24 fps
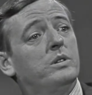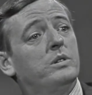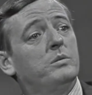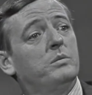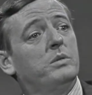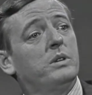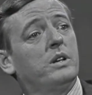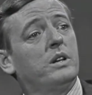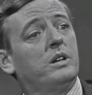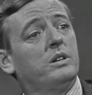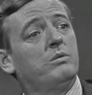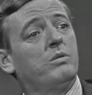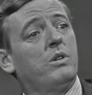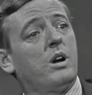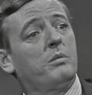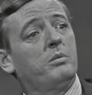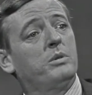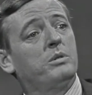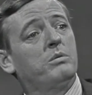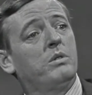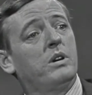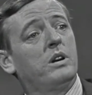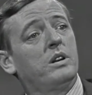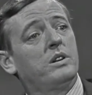because
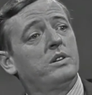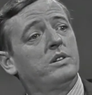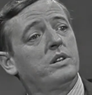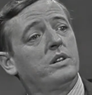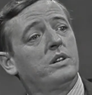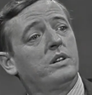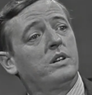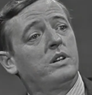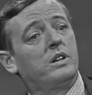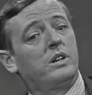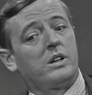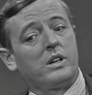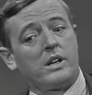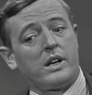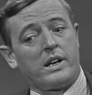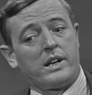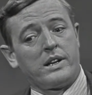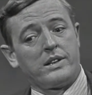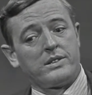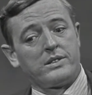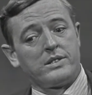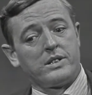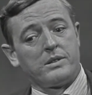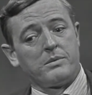Robert Welch uh, uh,
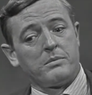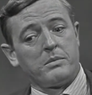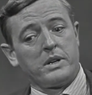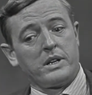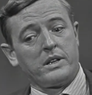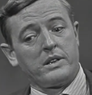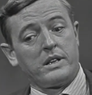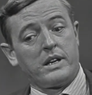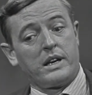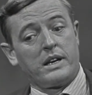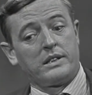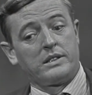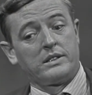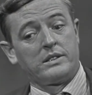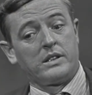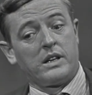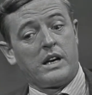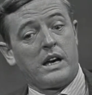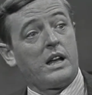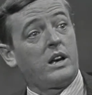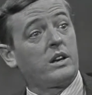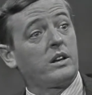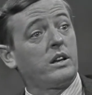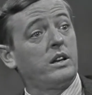has uh, made that well,
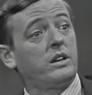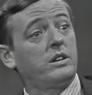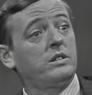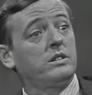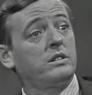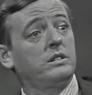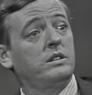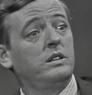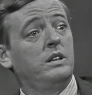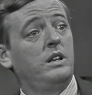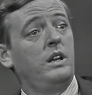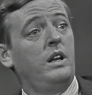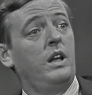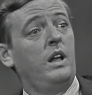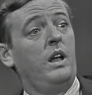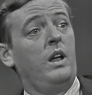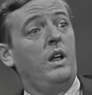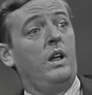allegation. What has that got to